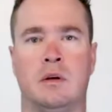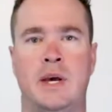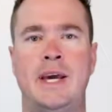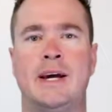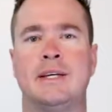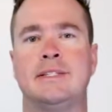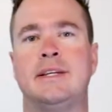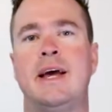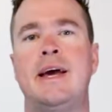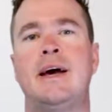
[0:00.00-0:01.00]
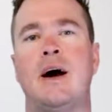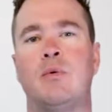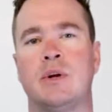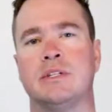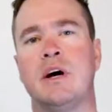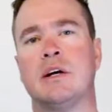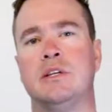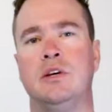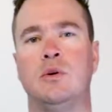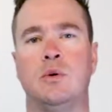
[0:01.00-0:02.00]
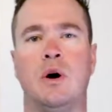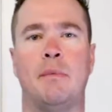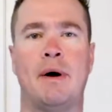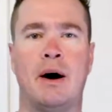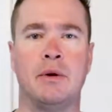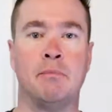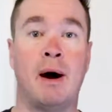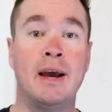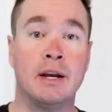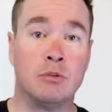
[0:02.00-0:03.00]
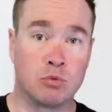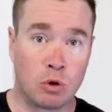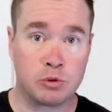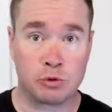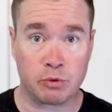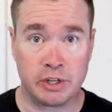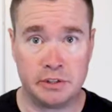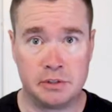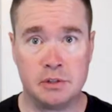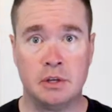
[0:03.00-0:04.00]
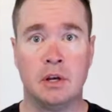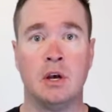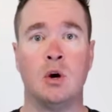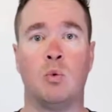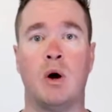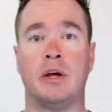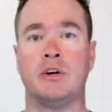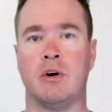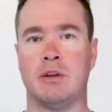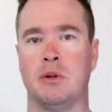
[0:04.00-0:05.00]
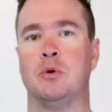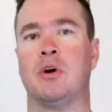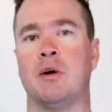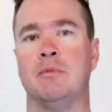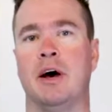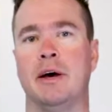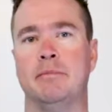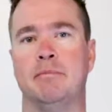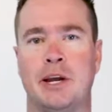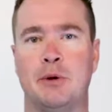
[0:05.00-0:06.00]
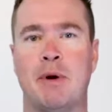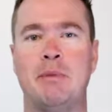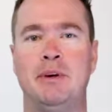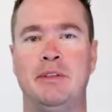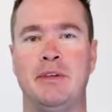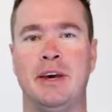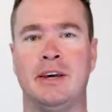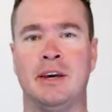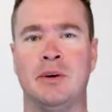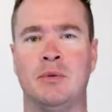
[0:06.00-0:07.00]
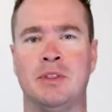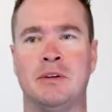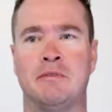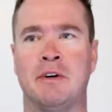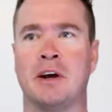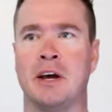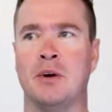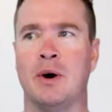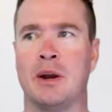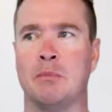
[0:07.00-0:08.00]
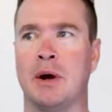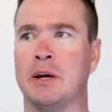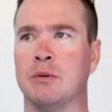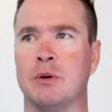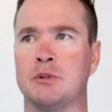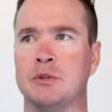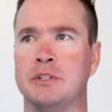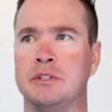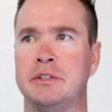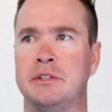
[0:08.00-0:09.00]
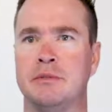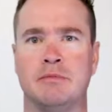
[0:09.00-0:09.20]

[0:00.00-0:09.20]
Hey guys, today I want to talk to you about buying groceries while you're on a low carb diet. Now you might be thinking, what the fuck, I know how to buy groceries.